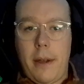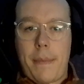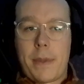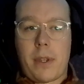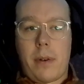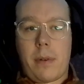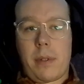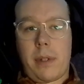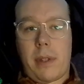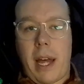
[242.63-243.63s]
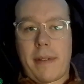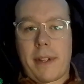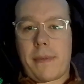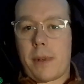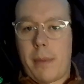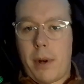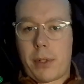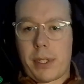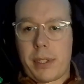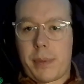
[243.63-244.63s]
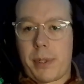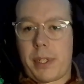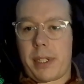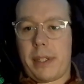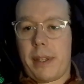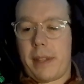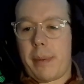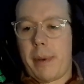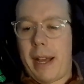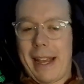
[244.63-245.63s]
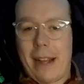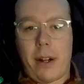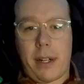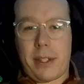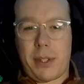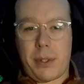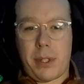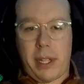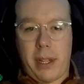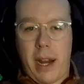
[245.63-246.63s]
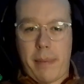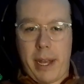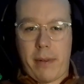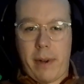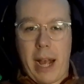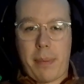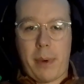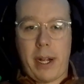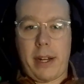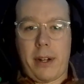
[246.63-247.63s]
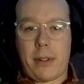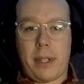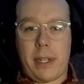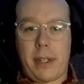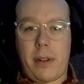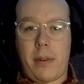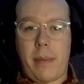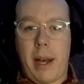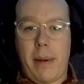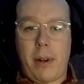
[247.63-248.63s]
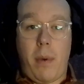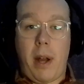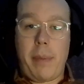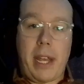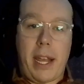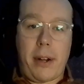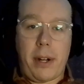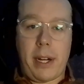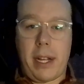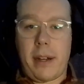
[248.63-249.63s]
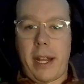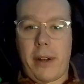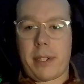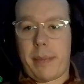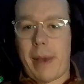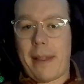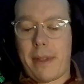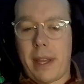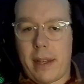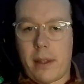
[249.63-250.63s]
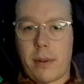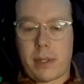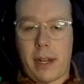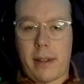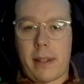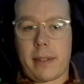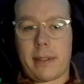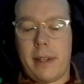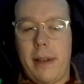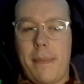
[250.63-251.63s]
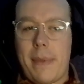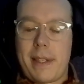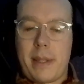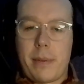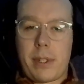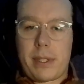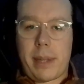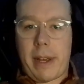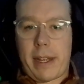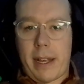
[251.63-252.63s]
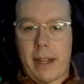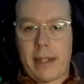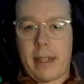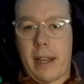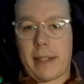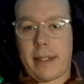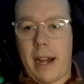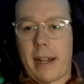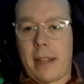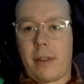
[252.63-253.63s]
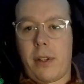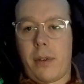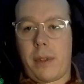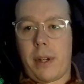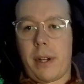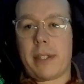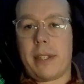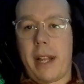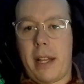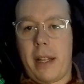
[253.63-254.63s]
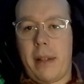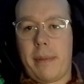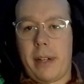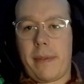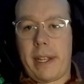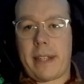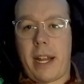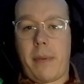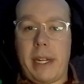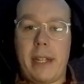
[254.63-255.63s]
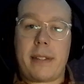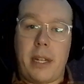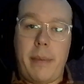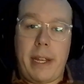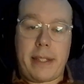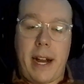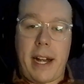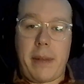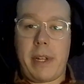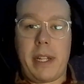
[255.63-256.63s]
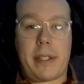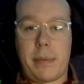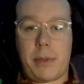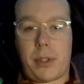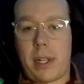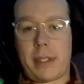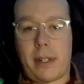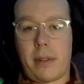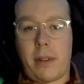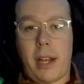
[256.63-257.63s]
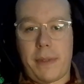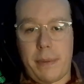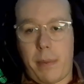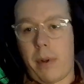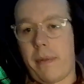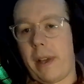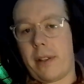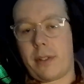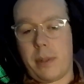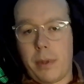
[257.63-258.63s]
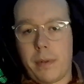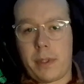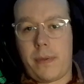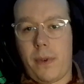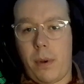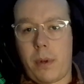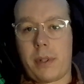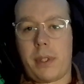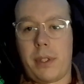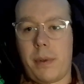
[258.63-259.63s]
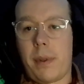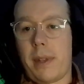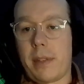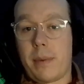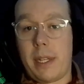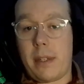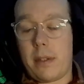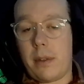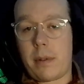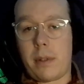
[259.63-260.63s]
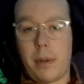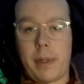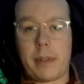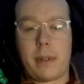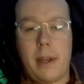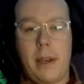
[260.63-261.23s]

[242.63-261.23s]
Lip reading: So a lot of different emotions, particularly you think about anger, gets usually a lot of bad rap, right? Anger is like, I don't want to be angry, and angry is a bad thing, and those kind of things. Similar to the same kind of idea, anxiety, there is an element of anxiety. We need some anxiety. We need some stress in our life to motivate us, to move us forward, to do the things we need to do as humans.